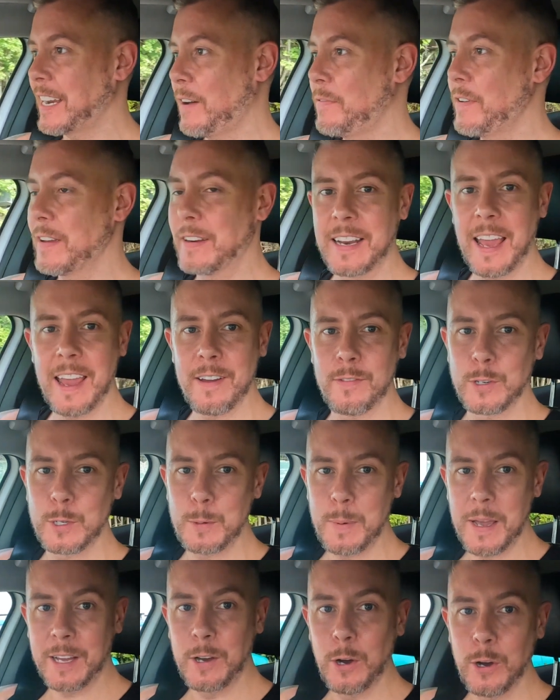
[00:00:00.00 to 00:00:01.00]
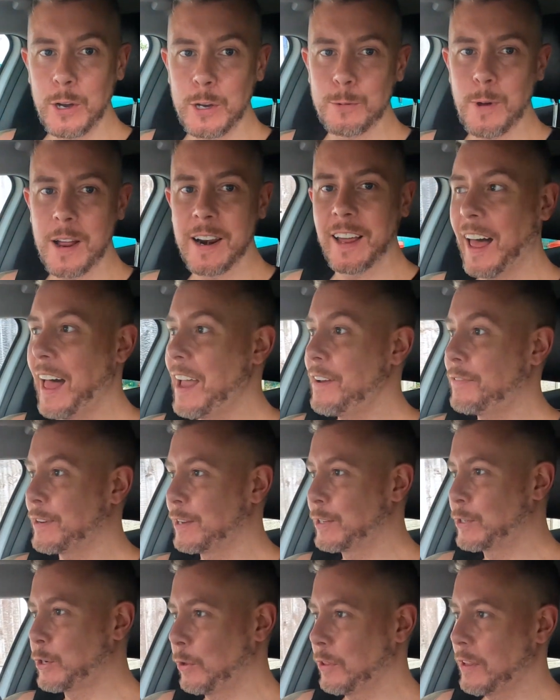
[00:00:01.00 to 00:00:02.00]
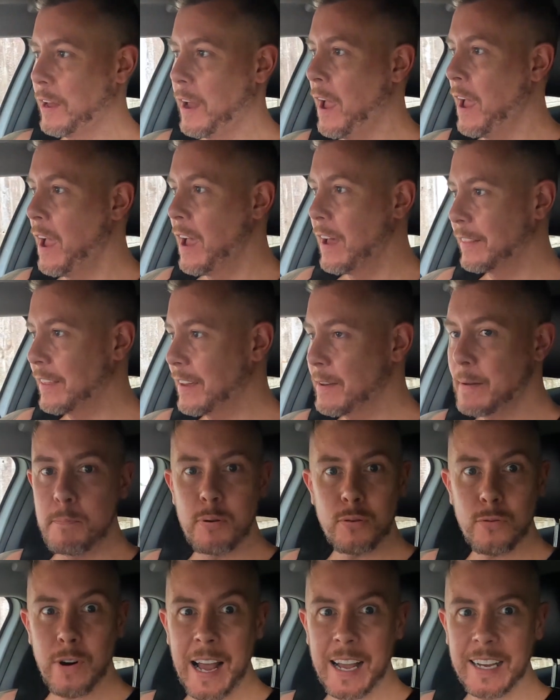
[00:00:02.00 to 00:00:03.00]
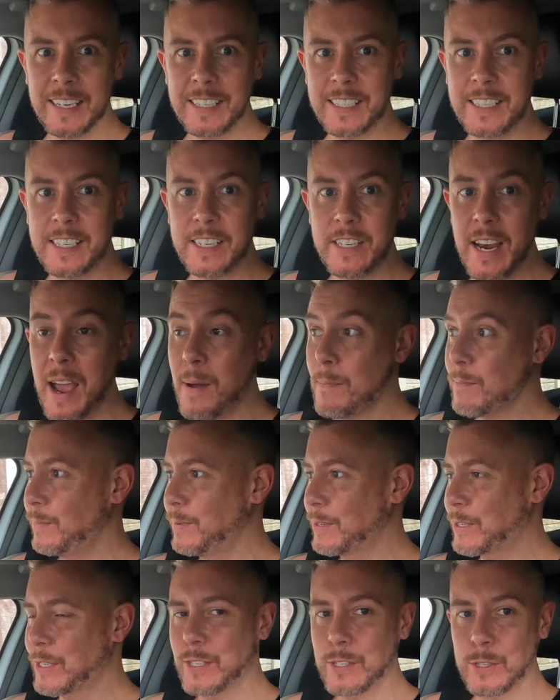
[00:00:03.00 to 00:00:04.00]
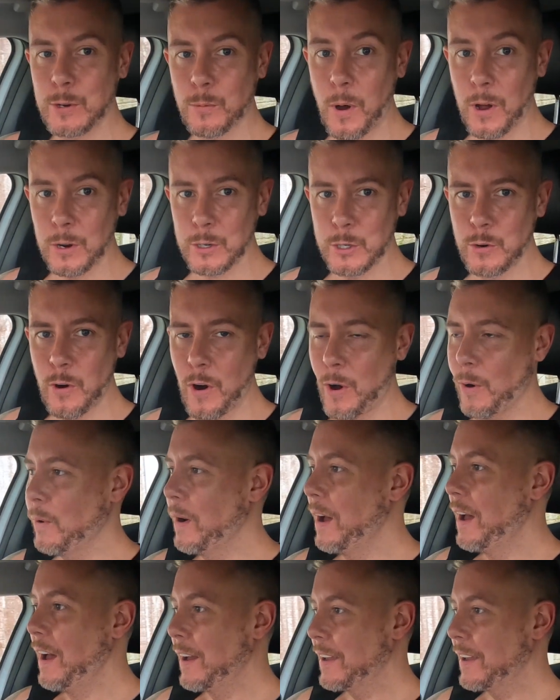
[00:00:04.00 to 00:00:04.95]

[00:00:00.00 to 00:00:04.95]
I think Dave was a bit gutted when I left and took the, the prized gems to watch grow.